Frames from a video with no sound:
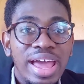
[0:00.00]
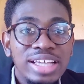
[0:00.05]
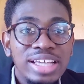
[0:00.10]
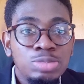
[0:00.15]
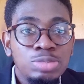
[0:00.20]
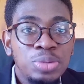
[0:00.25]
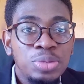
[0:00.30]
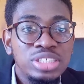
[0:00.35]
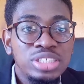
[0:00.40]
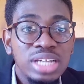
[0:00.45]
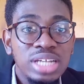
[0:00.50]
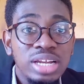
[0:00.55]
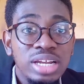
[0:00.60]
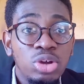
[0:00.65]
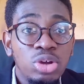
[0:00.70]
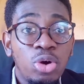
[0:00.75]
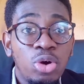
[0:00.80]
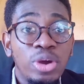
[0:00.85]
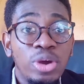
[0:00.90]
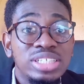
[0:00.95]

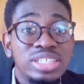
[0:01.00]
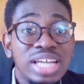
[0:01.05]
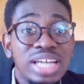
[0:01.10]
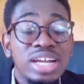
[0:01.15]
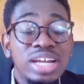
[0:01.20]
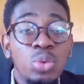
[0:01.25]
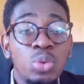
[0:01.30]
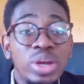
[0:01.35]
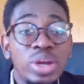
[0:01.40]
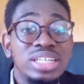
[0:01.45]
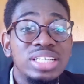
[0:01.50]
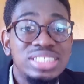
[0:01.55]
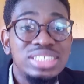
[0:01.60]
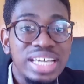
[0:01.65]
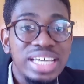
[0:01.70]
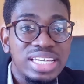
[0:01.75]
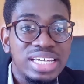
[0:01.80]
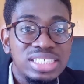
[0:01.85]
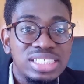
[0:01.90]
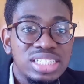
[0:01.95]
especially or exactly what it
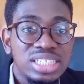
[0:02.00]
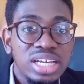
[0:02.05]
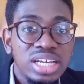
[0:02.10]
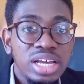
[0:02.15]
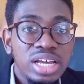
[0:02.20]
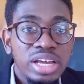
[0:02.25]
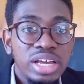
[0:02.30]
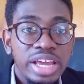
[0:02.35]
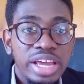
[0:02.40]
takes